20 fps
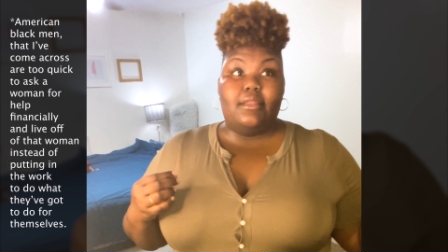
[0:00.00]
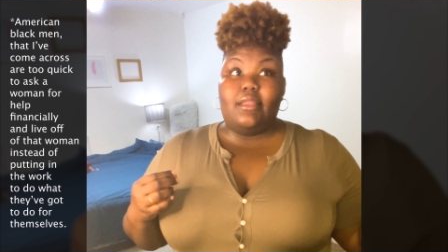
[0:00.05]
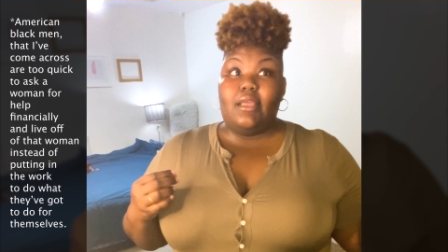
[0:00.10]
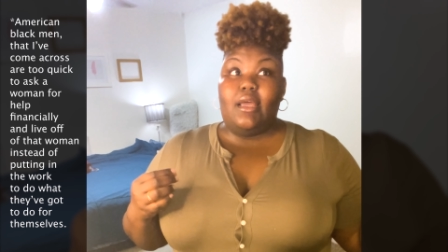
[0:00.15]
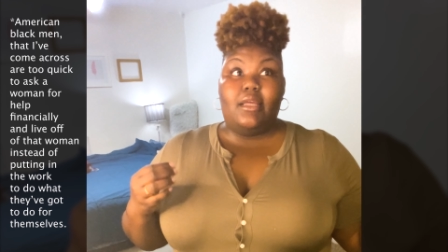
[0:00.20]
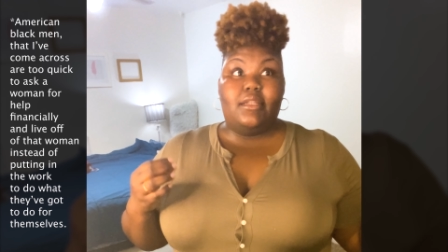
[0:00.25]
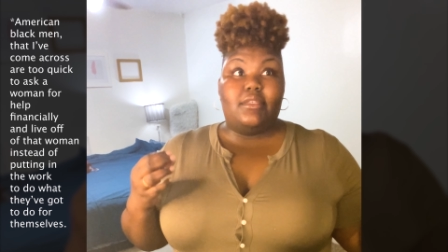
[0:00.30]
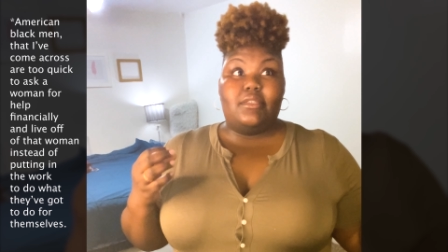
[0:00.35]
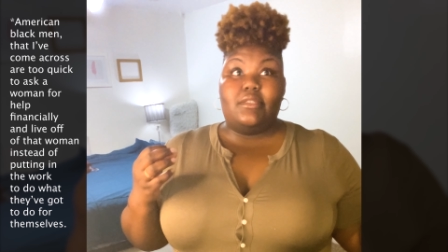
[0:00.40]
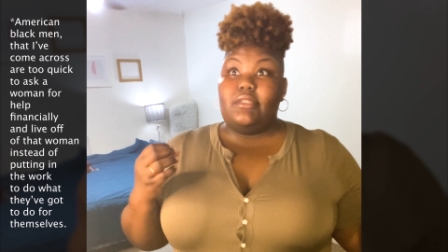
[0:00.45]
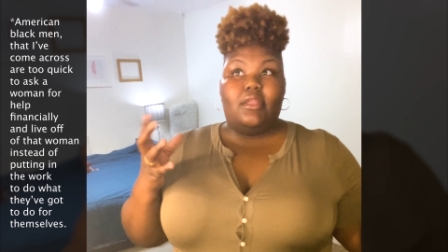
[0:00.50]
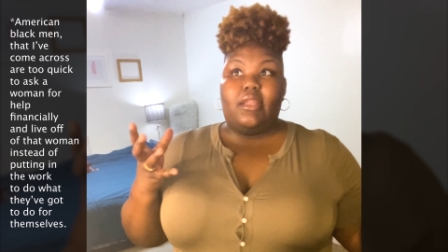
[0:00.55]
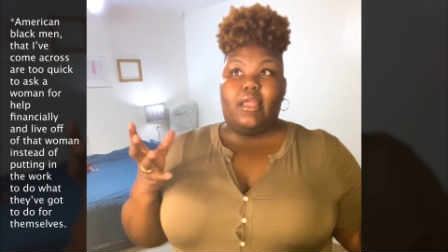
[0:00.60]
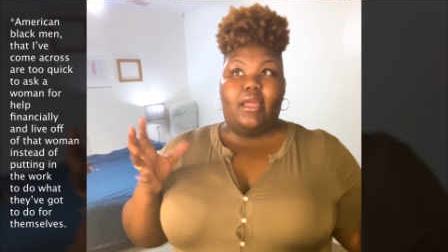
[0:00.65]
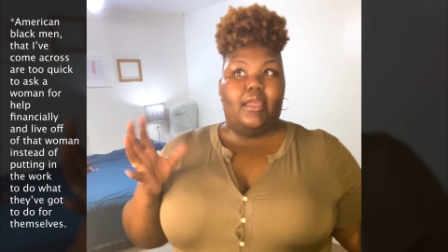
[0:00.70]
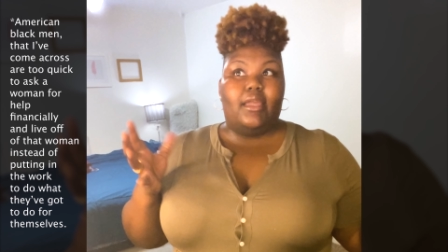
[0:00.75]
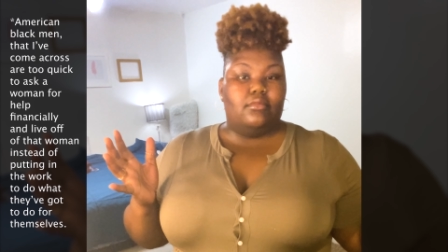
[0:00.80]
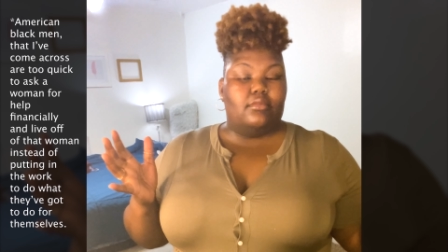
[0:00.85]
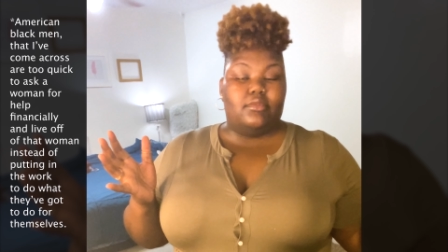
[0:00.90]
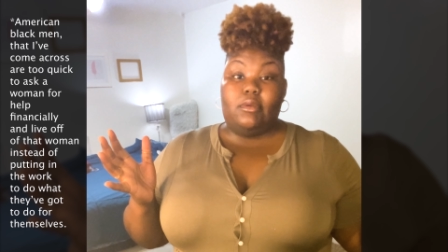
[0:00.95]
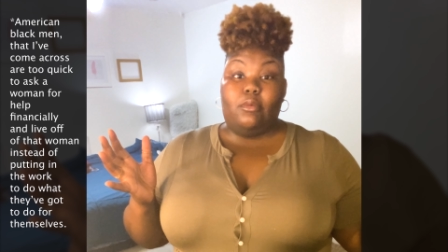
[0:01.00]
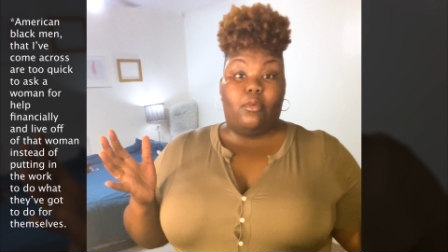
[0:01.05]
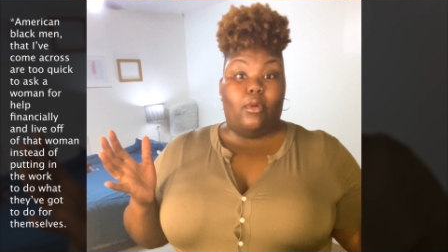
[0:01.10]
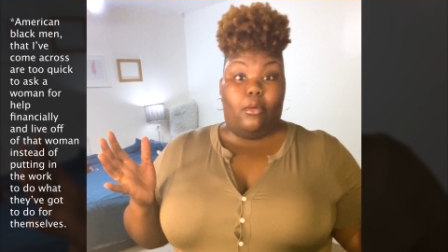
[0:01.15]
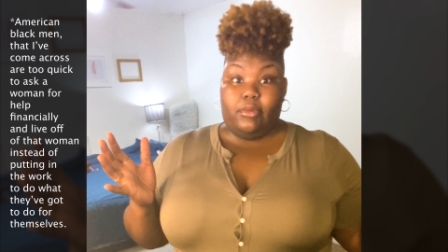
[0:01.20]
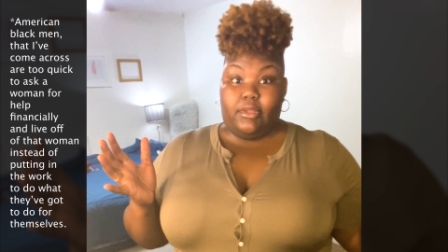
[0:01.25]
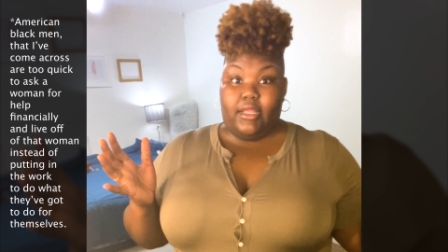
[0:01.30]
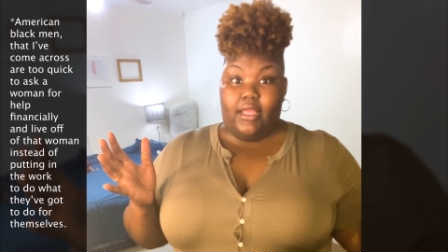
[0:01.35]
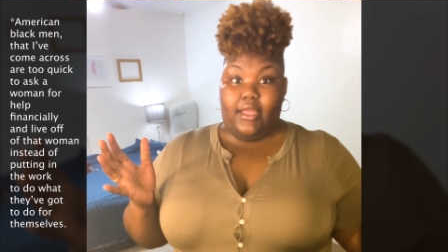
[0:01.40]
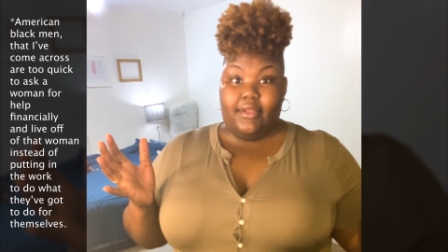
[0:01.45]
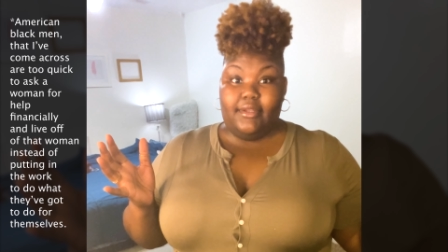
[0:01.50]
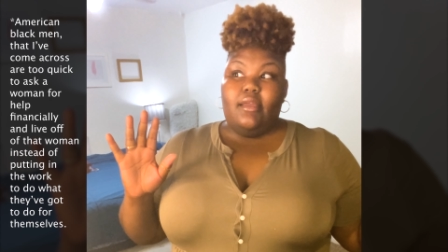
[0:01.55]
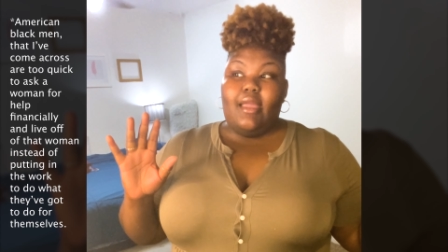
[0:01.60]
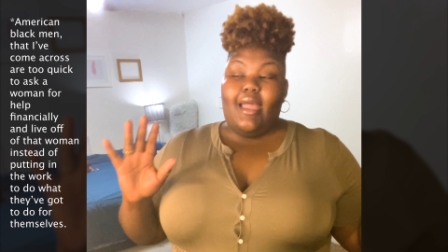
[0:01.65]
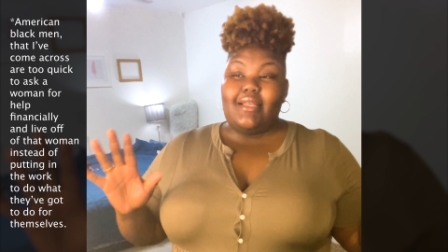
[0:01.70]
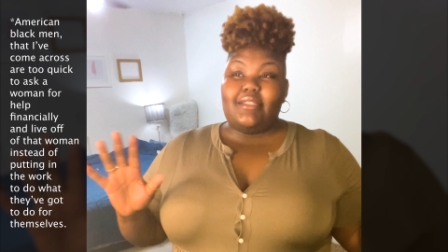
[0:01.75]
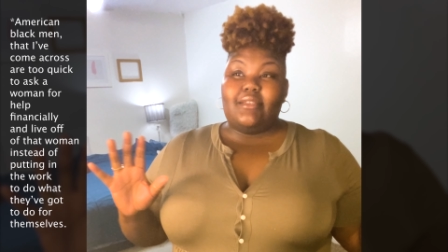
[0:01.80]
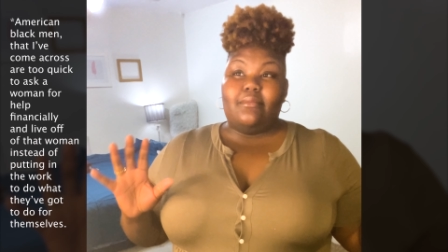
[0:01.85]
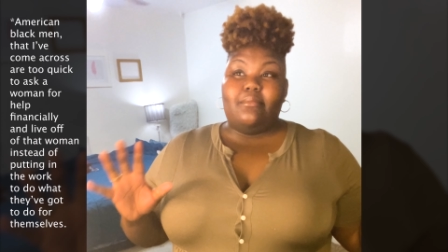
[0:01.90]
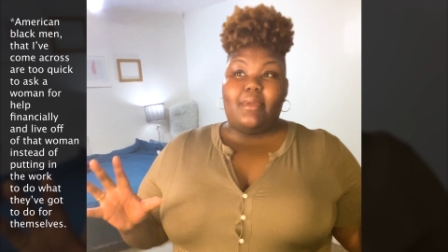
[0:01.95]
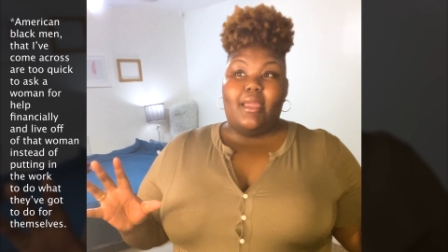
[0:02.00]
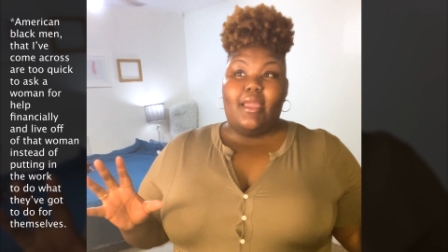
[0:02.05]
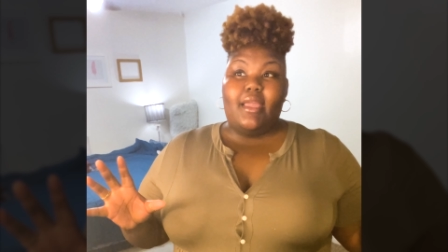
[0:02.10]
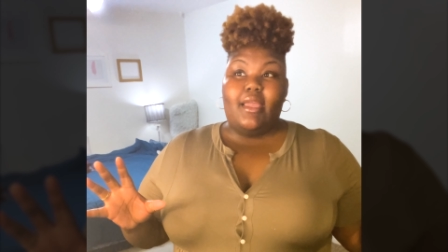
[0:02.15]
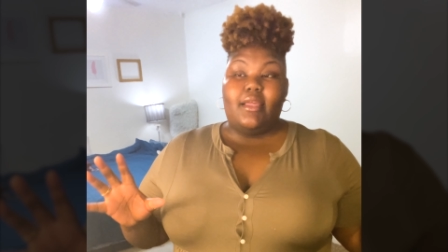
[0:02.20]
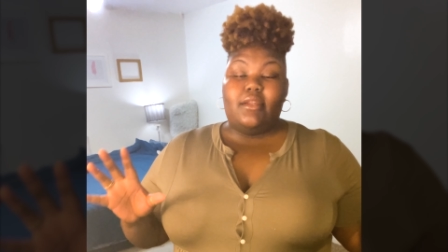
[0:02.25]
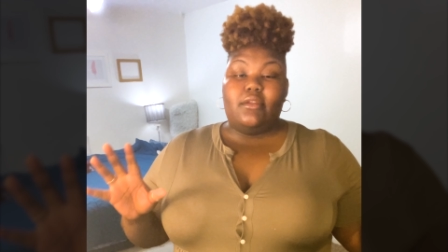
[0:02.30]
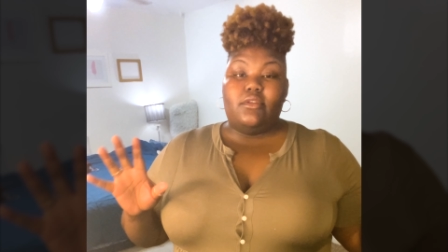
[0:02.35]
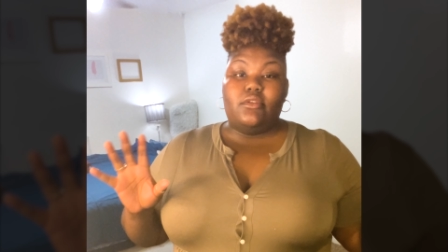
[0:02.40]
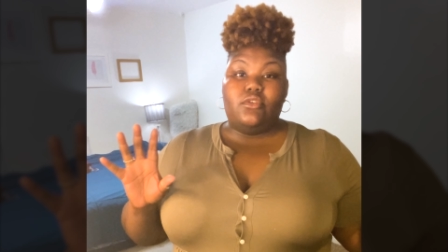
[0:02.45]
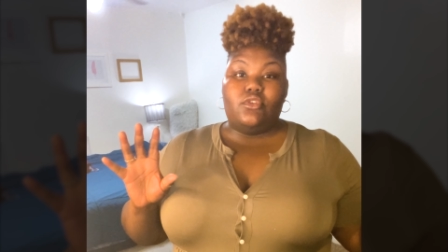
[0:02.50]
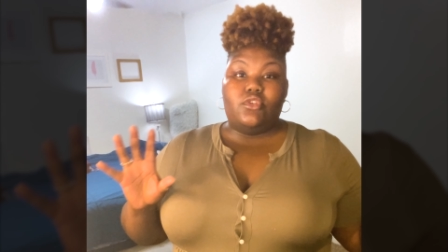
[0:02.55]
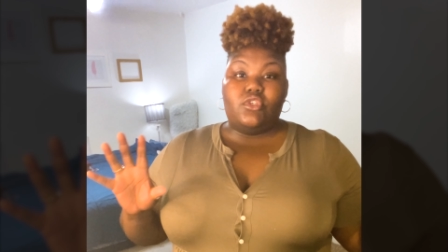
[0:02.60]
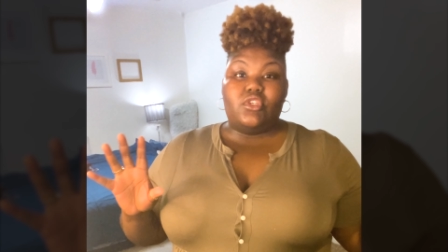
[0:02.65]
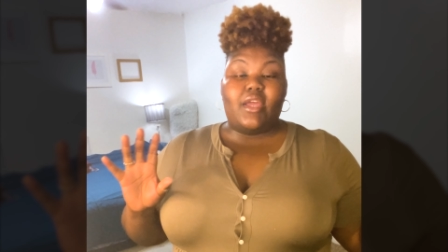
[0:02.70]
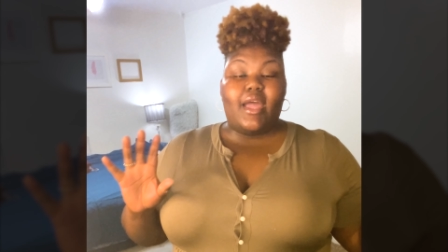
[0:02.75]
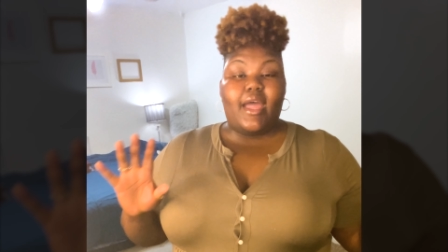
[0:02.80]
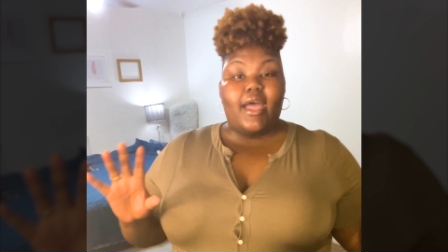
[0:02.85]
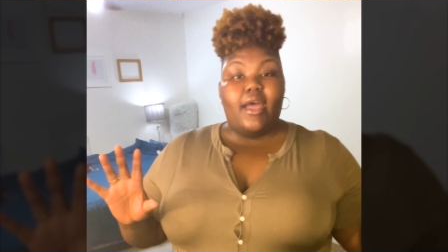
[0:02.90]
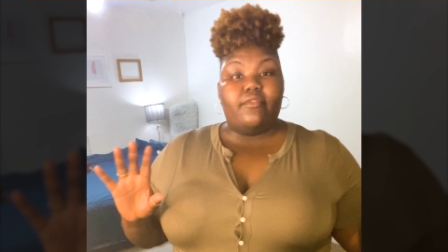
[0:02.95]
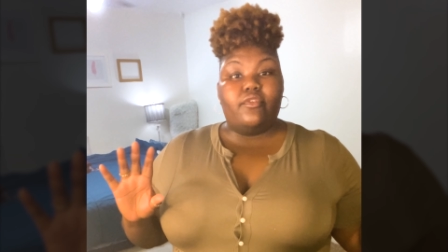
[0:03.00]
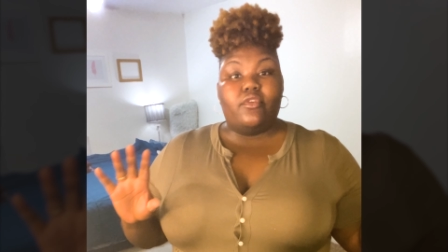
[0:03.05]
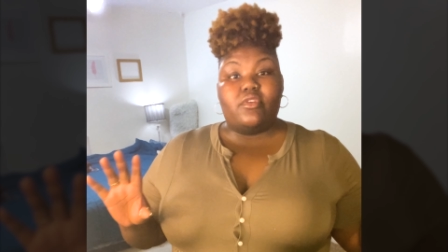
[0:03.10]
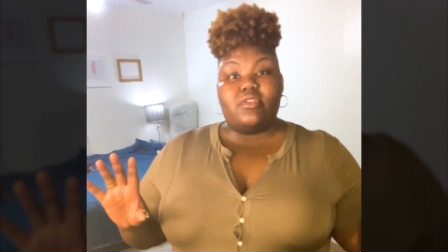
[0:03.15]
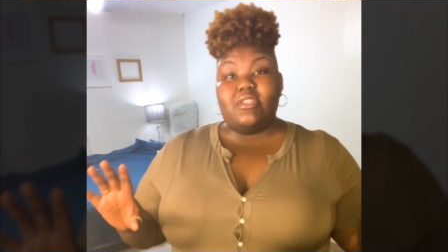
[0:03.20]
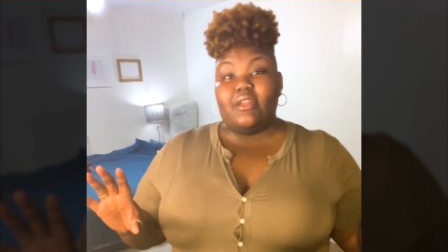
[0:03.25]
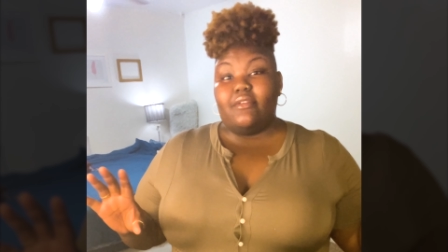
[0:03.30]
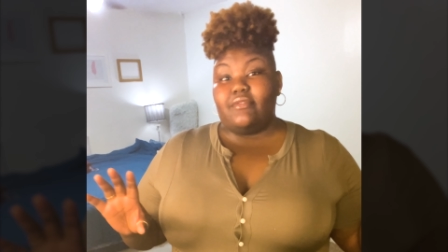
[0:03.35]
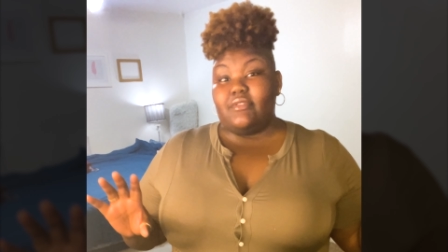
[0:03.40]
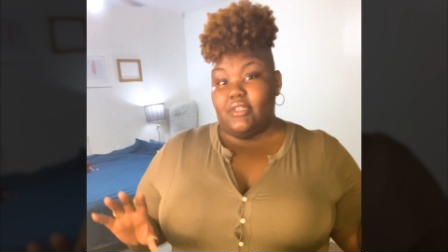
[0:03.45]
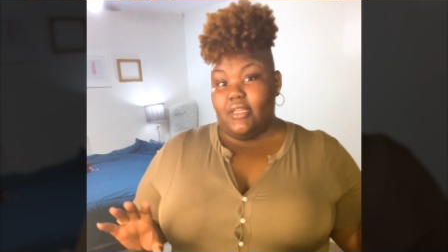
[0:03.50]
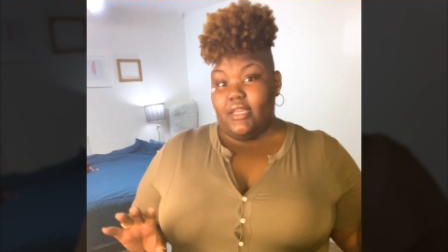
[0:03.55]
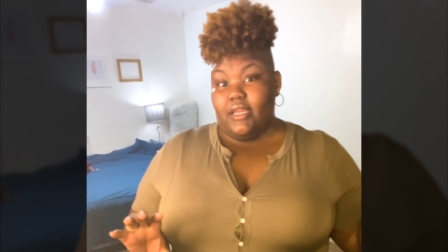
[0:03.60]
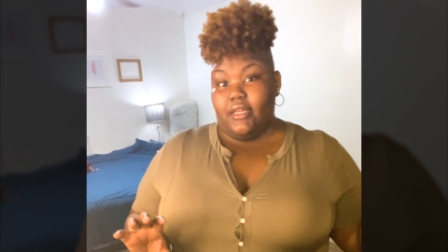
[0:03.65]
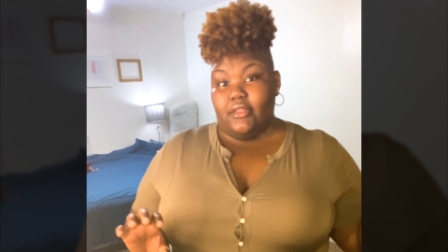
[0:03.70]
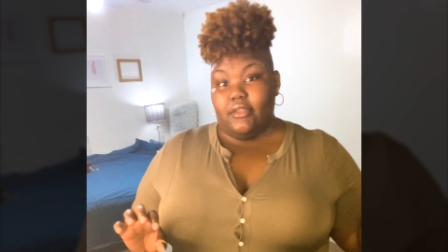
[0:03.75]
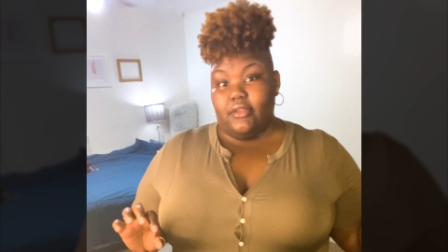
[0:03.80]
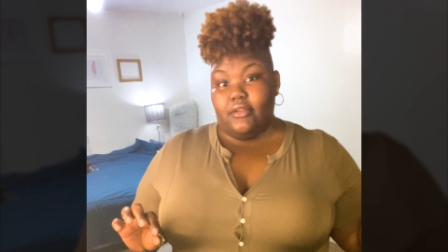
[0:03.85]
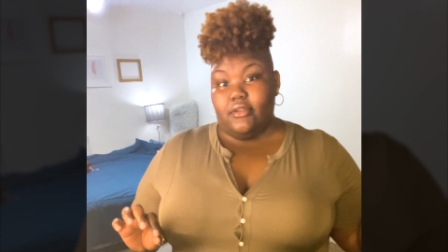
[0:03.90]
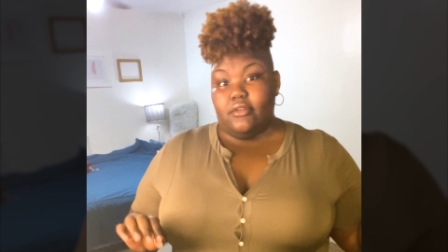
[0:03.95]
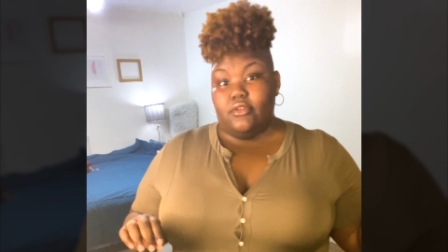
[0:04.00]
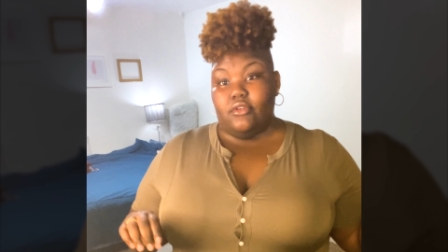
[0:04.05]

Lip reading: that's like something wrong with that. As a man, you should have your stuff together.